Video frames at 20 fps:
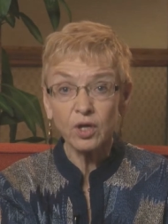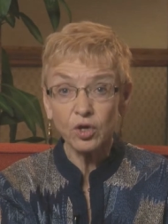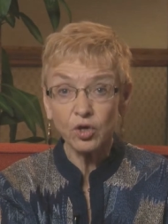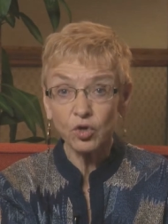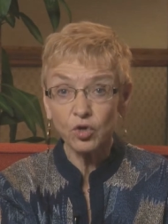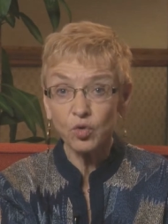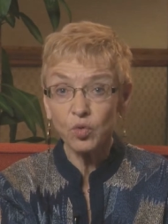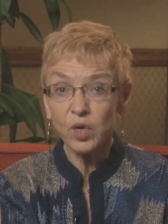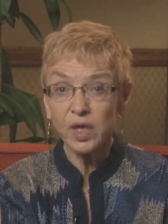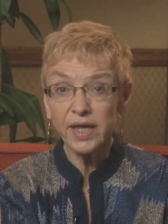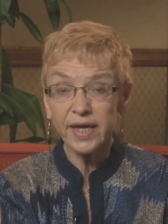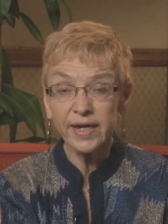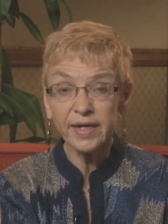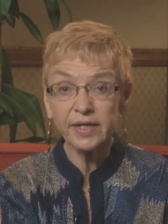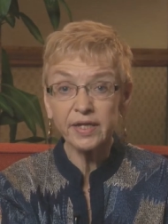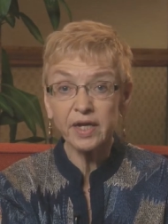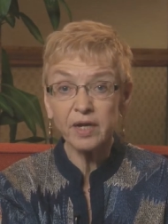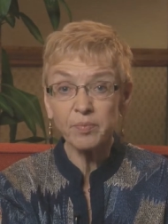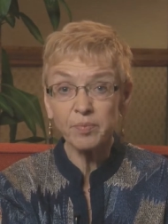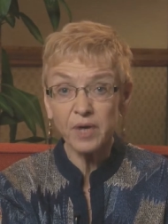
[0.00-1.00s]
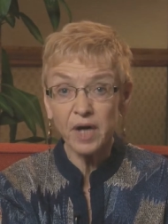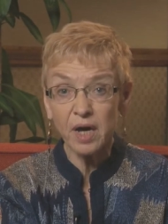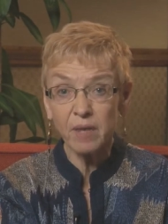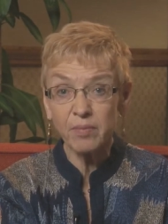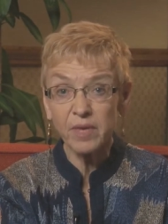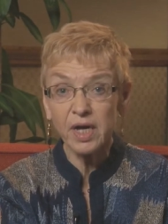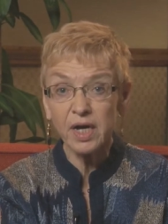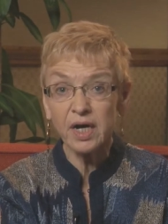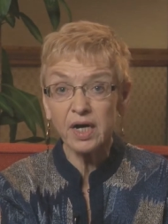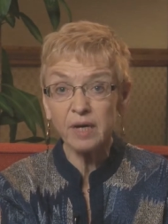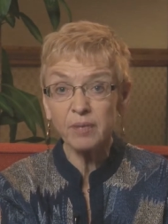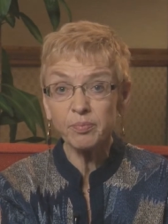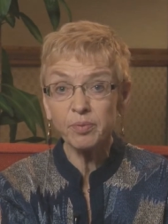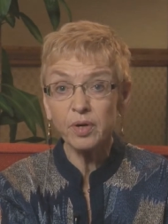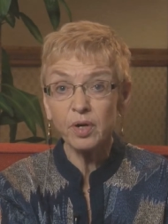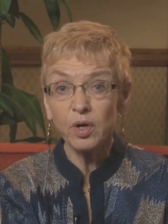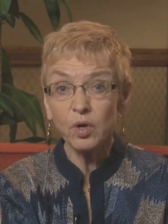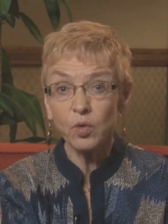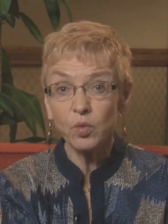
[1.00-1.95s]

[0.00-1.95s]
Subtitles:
you will end up coming up